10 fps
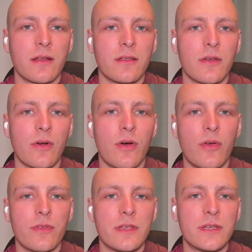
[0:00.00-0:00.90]
there are
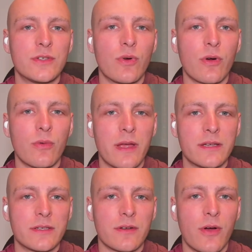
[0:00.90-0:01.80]
all these
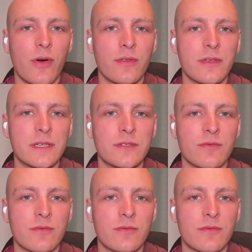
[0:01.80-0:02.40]
doorways, there are all these